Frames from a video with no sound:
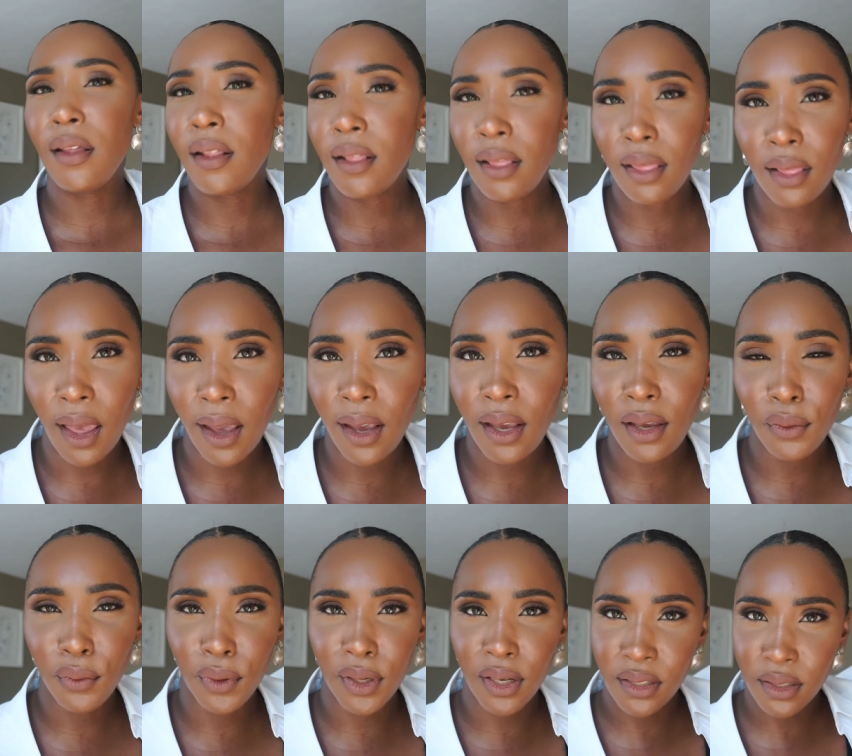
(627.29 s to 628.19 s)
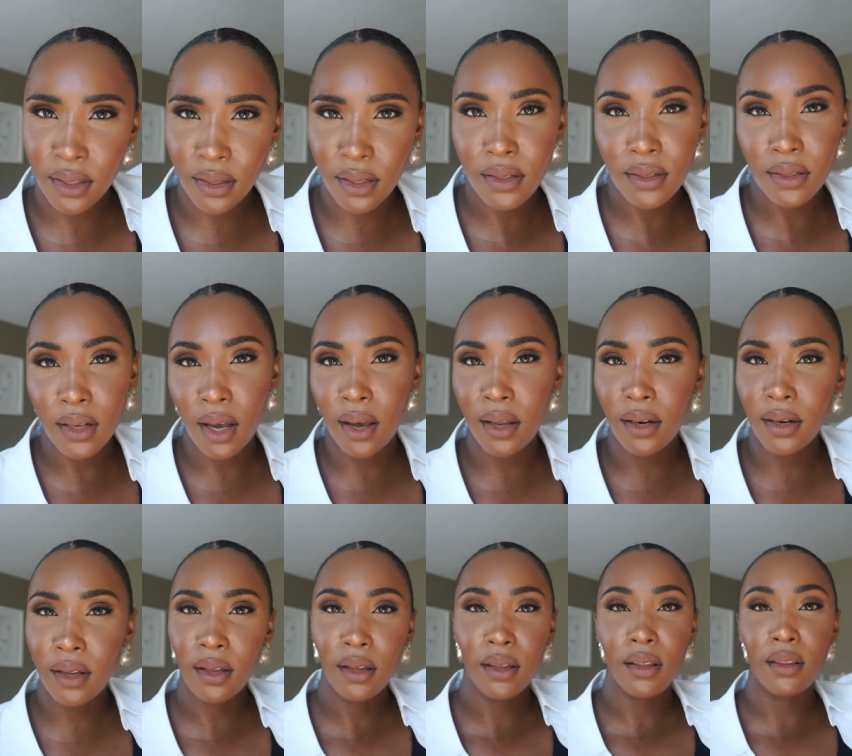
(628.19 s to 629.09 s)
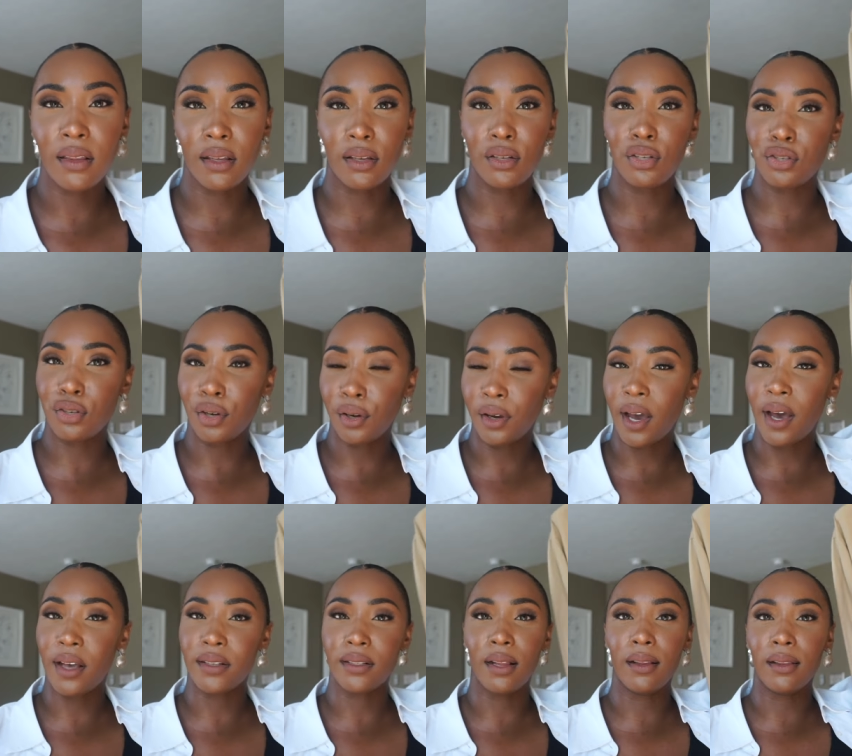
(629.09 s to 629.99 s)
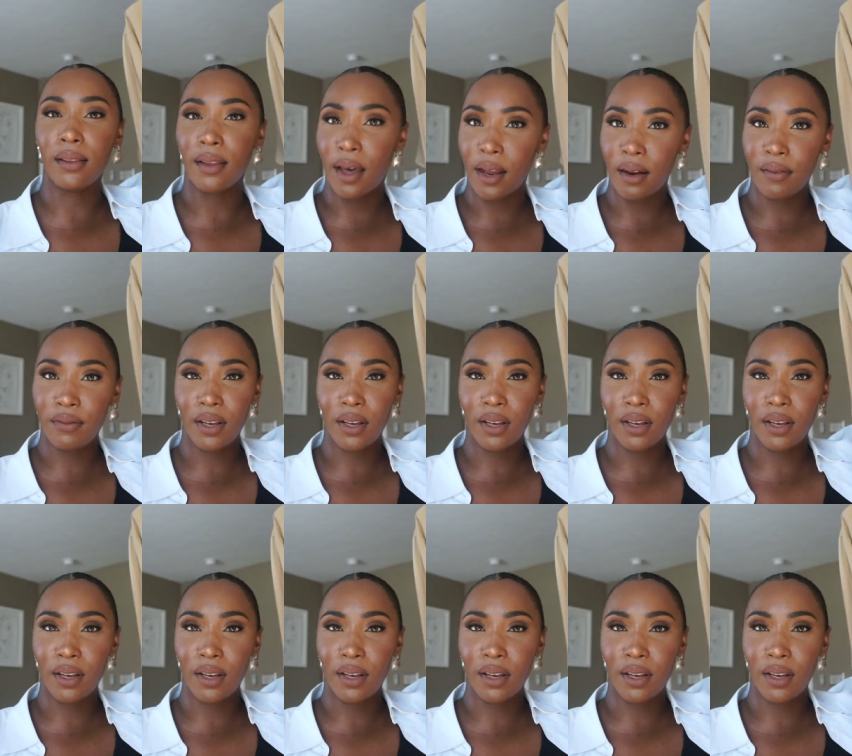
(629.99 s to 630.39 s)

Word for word: light, when it's in the sun, this shirt has a lot of